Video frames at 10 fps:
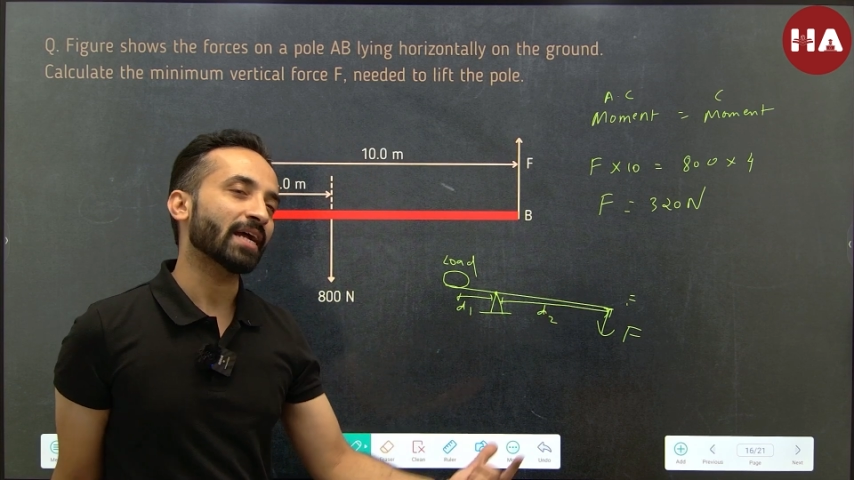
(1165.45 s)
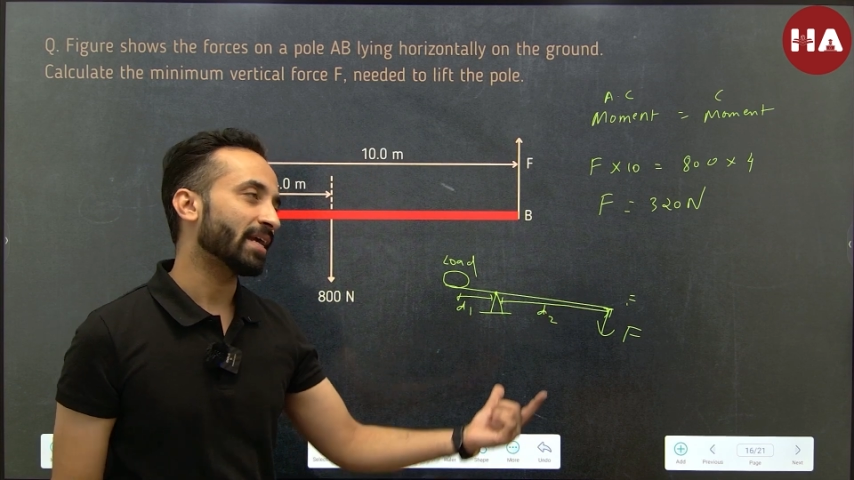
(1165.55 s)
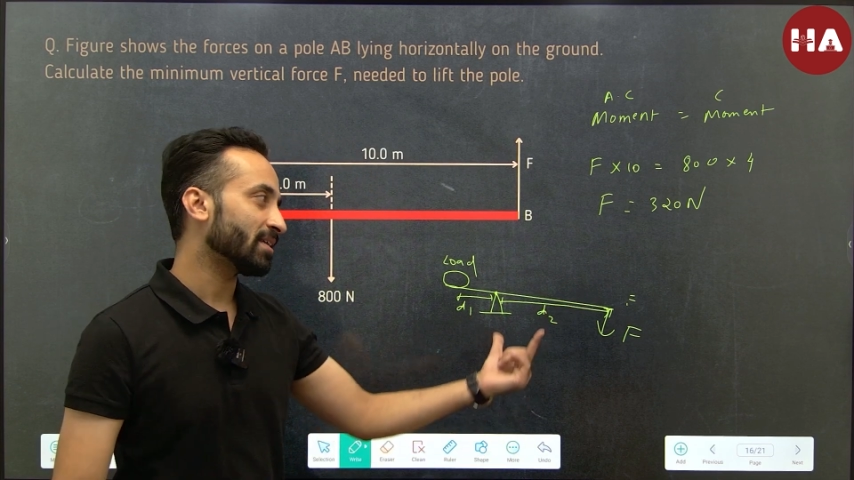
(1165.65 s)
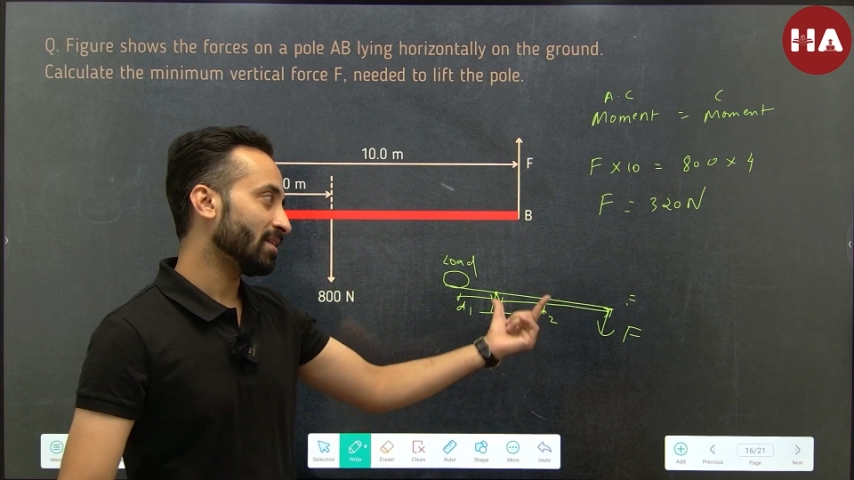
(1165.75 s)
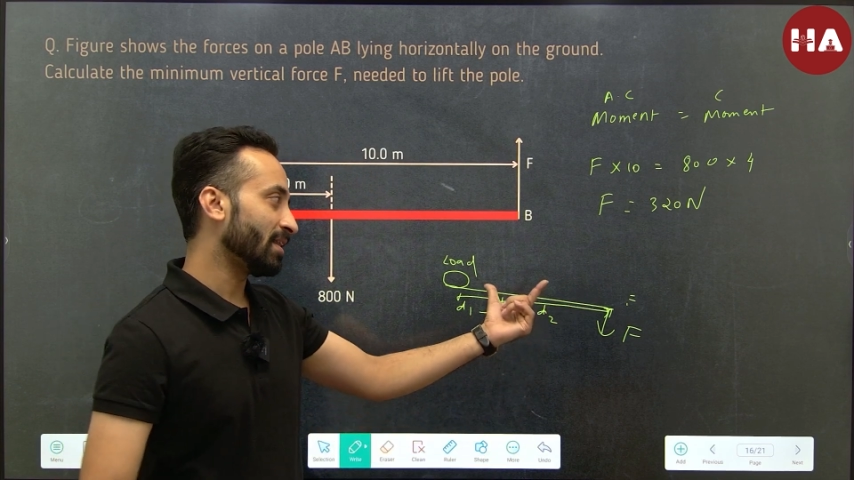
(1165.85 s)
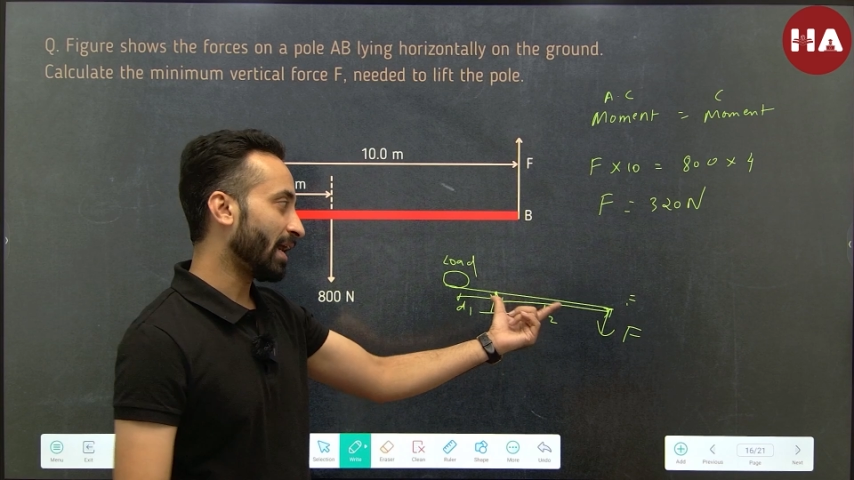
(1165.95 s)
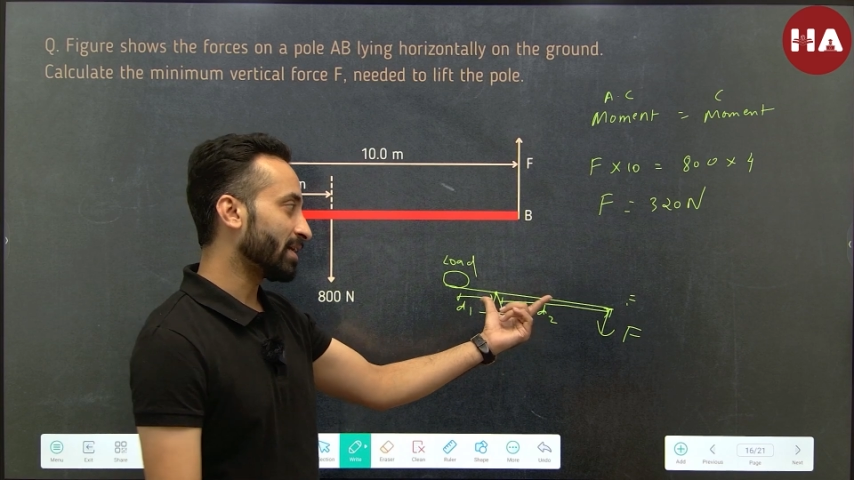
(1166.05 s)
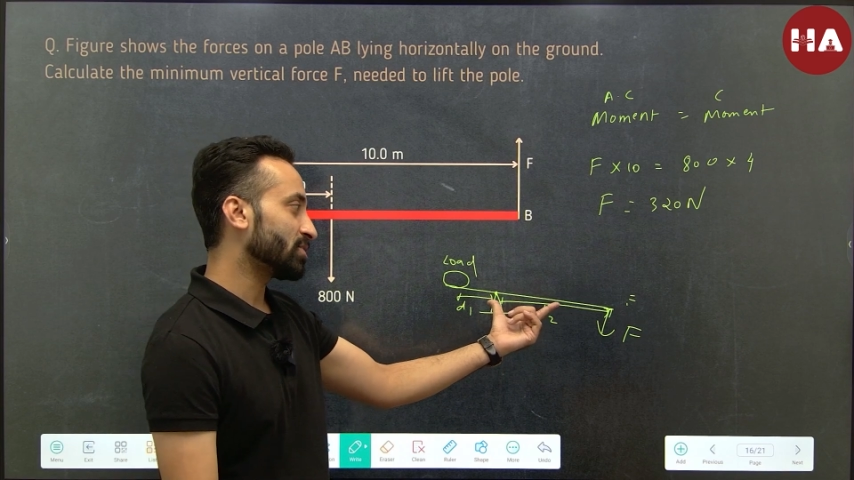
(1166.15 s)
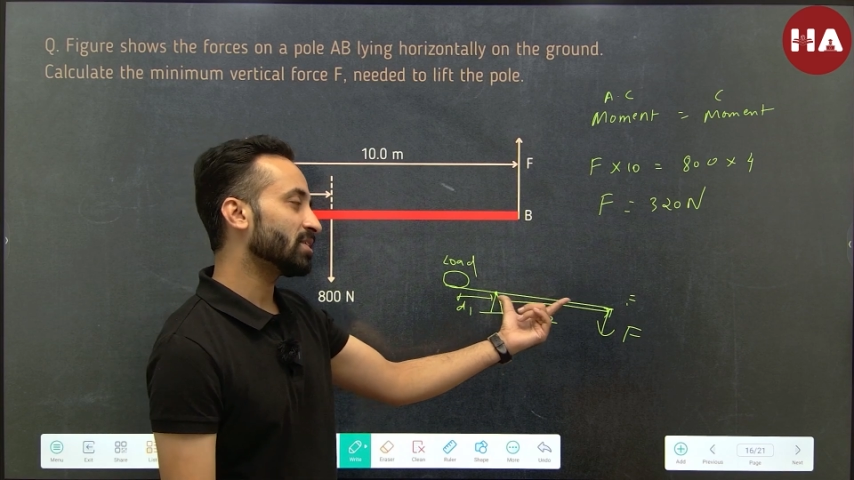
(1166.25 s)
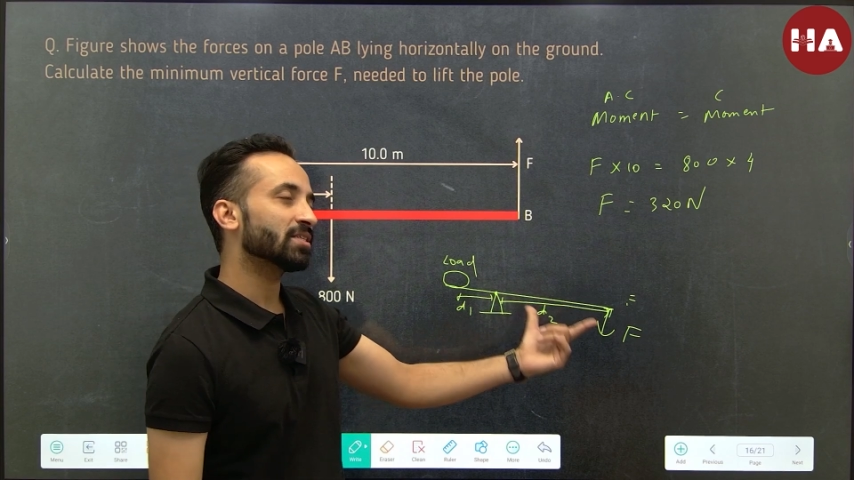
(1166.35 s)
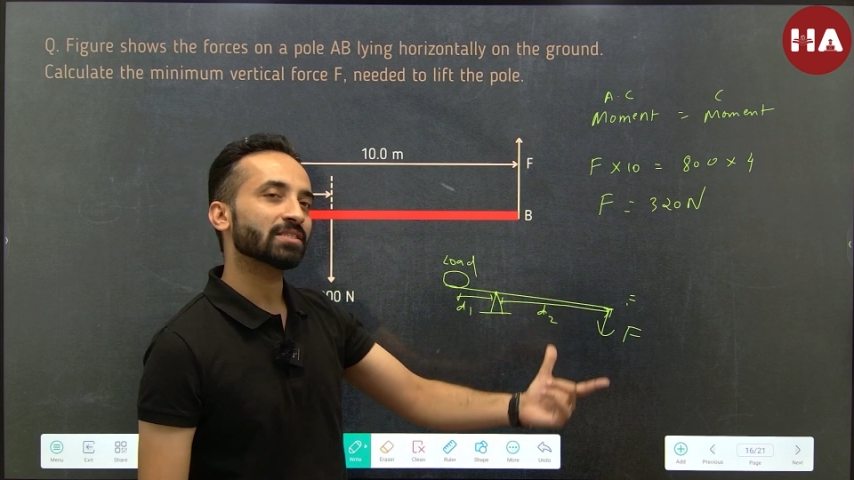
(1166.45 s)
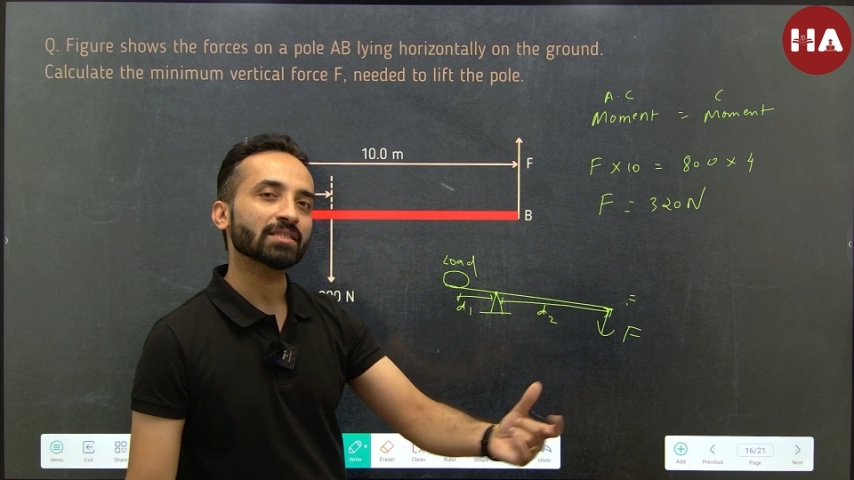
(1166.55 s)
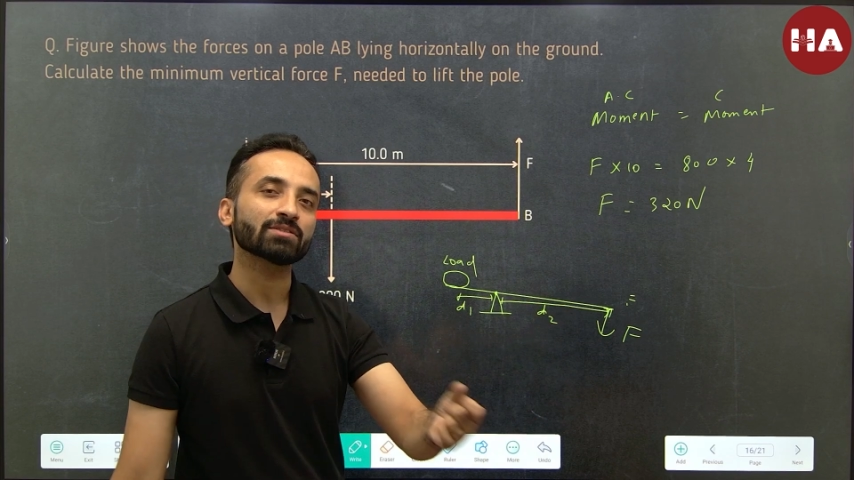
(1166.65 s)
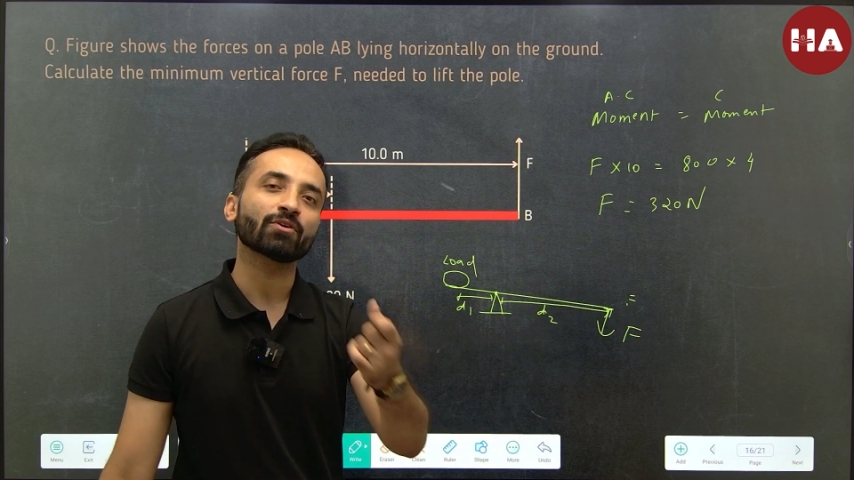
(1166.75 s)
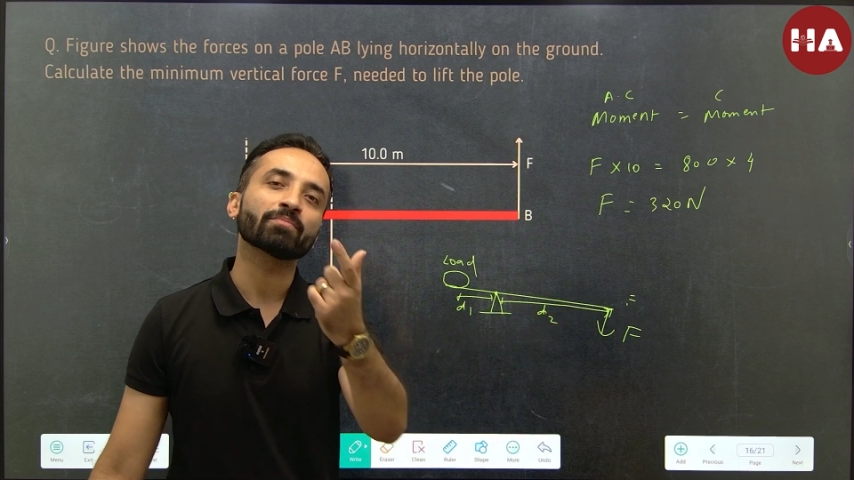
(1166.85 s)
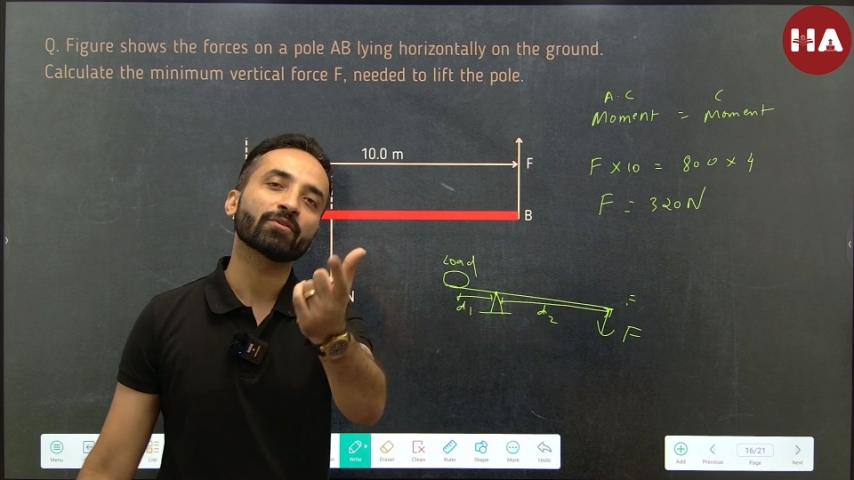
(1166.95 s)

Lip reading: at a larger distance from the